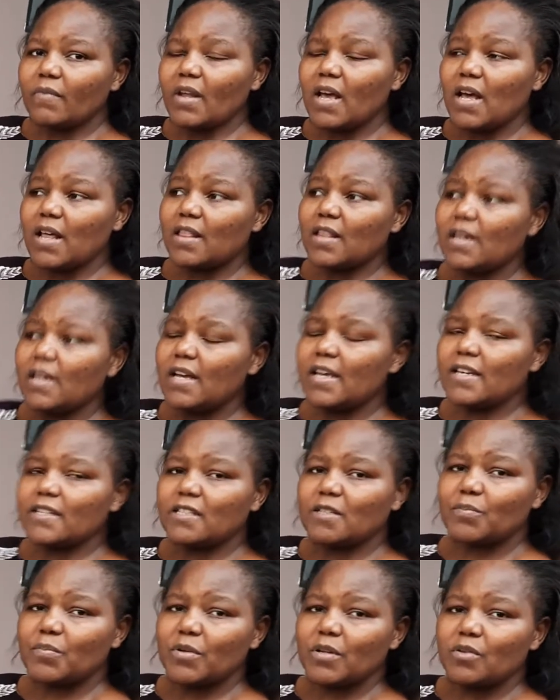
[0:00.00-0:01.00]
other
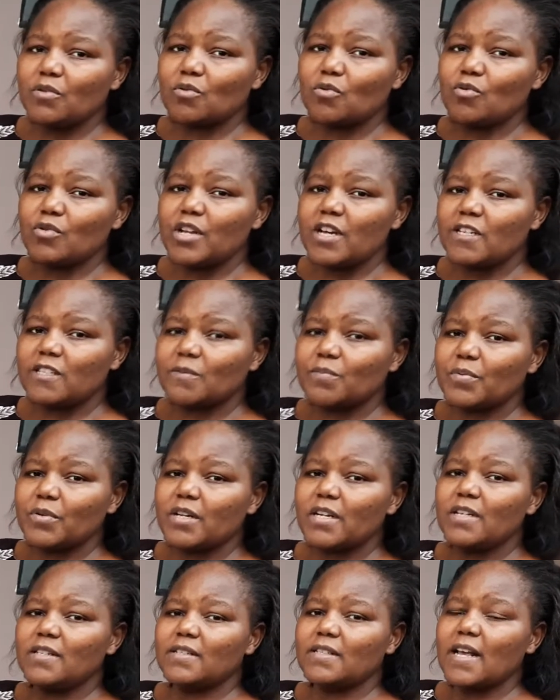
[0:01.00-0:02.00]

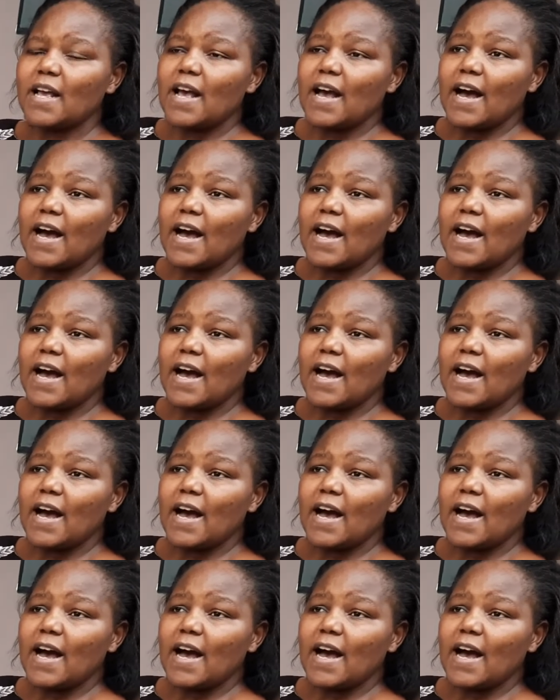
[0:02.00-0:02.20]
experience